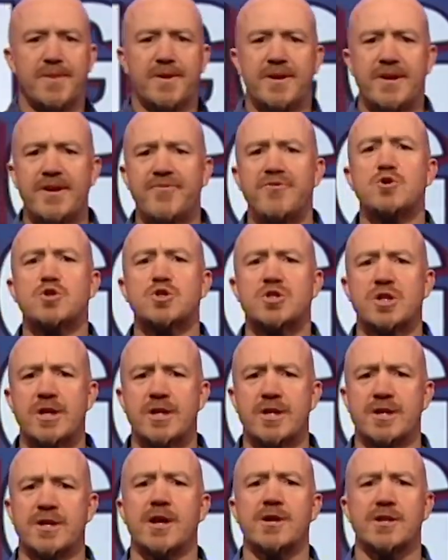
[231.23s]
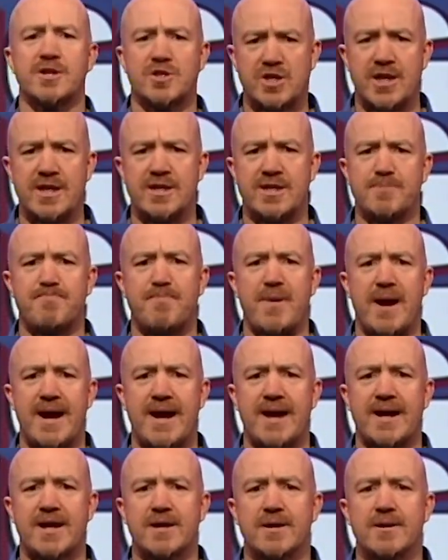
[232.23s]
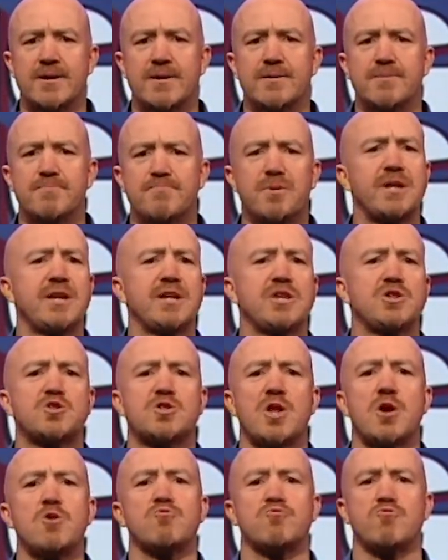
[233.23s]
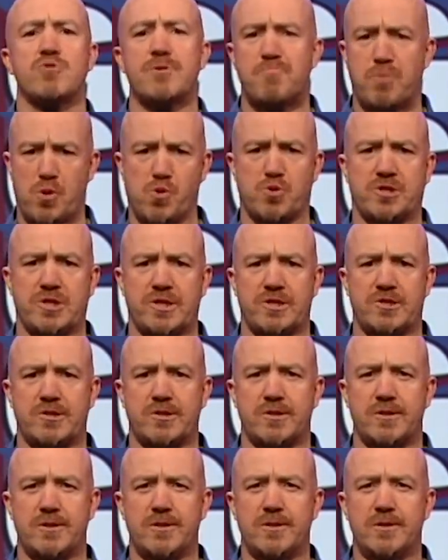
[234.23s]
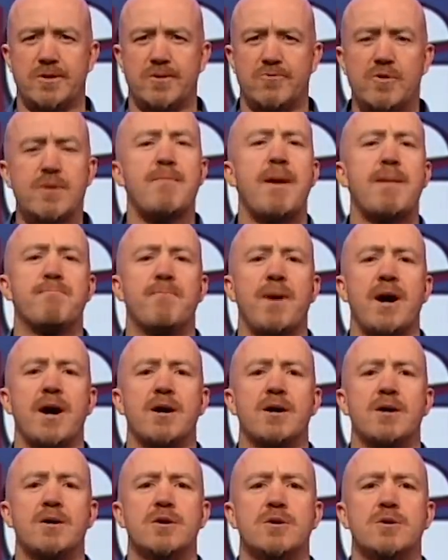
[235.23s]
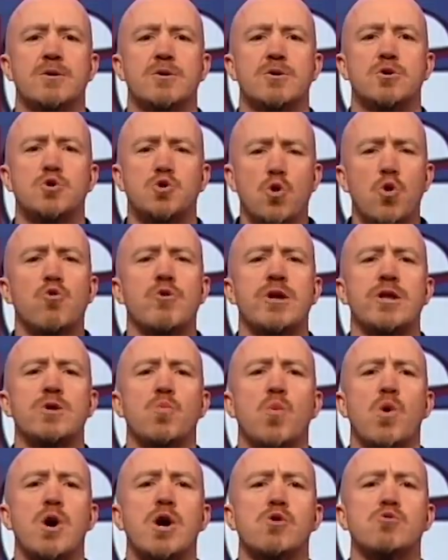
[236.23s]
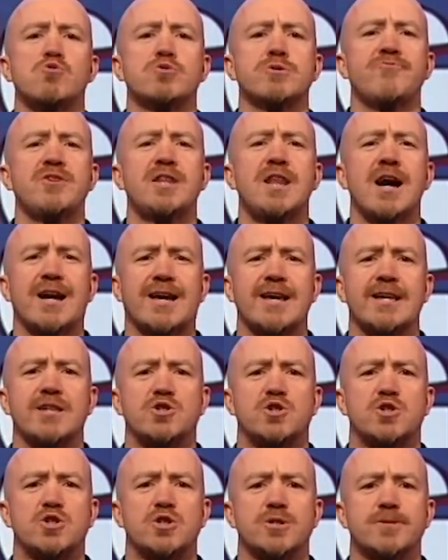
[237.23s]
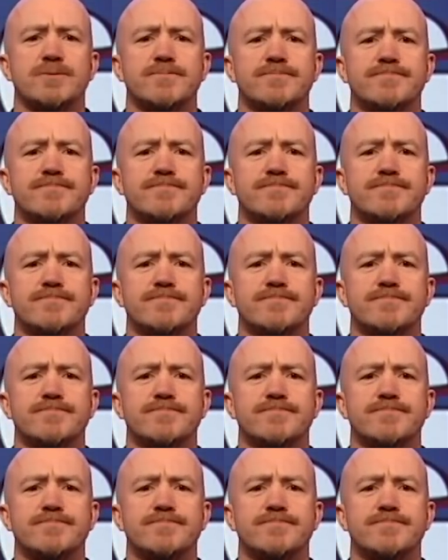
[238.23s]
If you see an unattended bag, please don't report it. Remember, you're in World of Luggage.